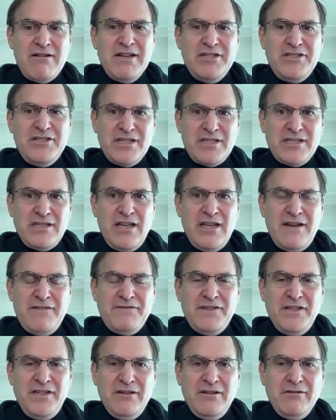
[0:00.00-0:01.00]
He just
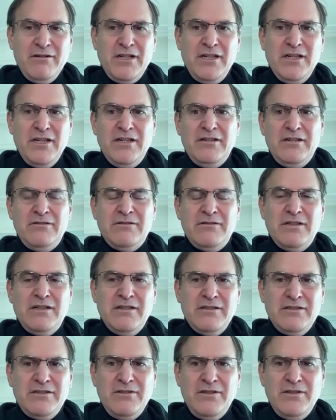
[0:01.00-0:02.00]
left 2
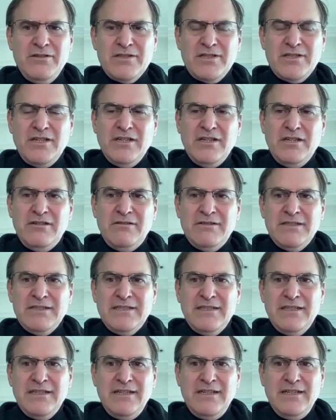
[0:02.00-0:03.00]
years ago, and
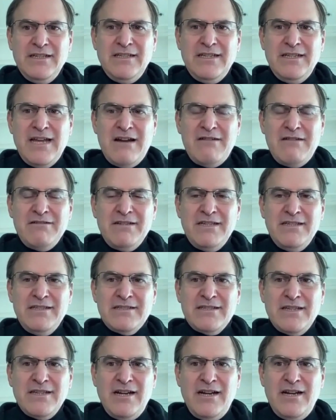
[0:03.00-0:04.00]
now
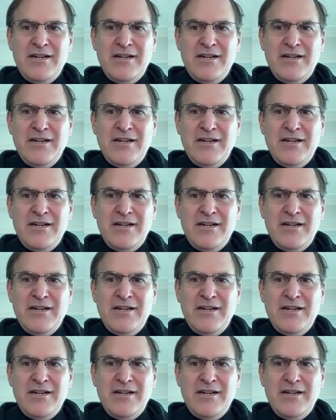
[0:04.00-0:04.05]
he's